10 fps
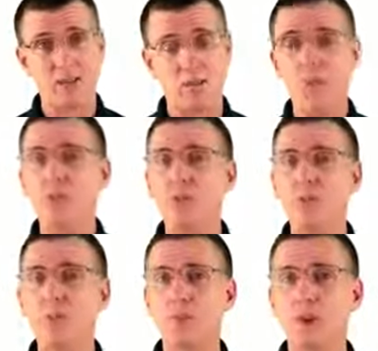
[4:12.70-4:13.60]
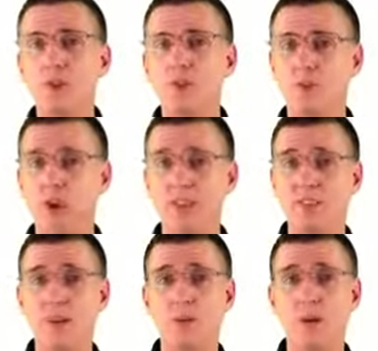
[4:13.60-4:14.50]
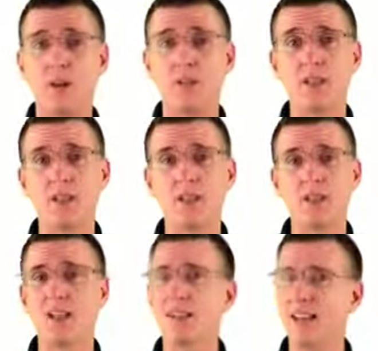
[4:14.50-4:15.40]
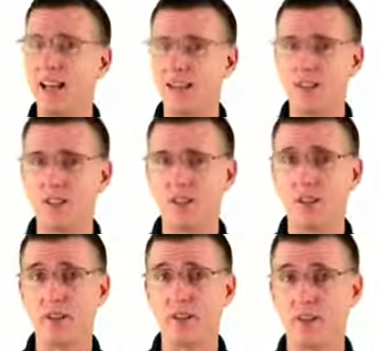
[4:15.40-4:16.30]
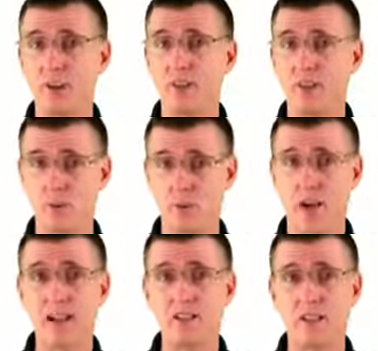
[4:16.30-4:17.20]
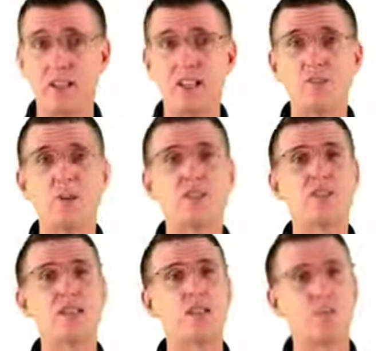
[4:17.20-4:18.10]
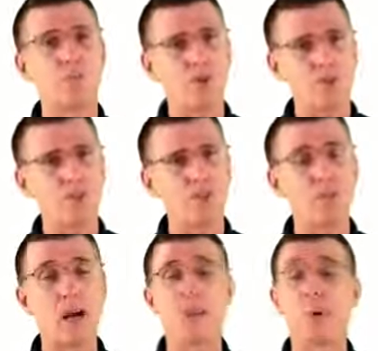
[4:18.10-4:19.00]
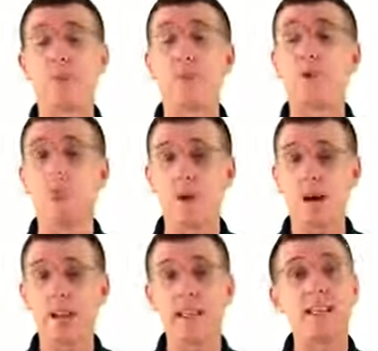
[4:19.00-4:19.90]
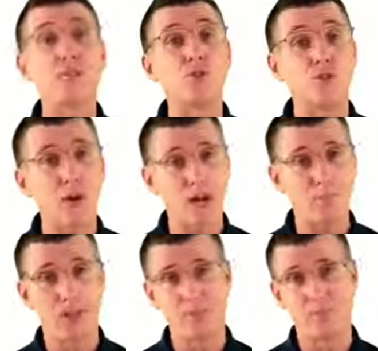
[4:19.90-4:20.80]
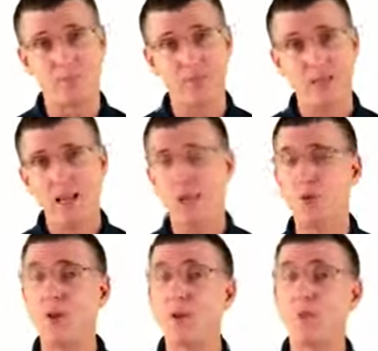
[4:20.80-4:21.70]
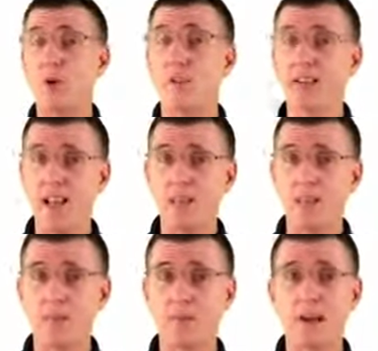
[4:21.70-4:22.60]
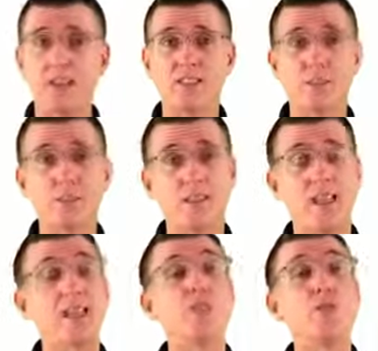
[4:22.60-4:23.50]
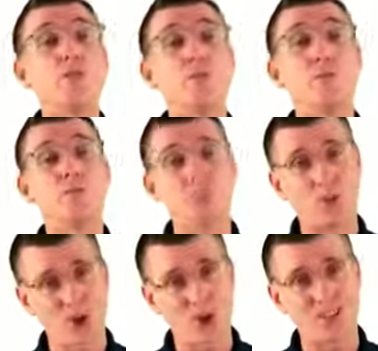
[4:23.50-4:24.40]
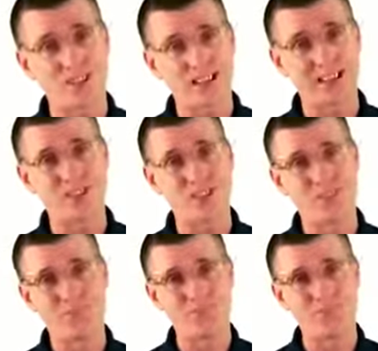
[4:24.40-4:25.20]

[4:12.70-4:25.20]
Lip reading: When you see prices rising throughout the years, it's not necessarily that prices are rising as much as that the purchasing power of your money is dropping. You need more dollars to buy something that used to cost less.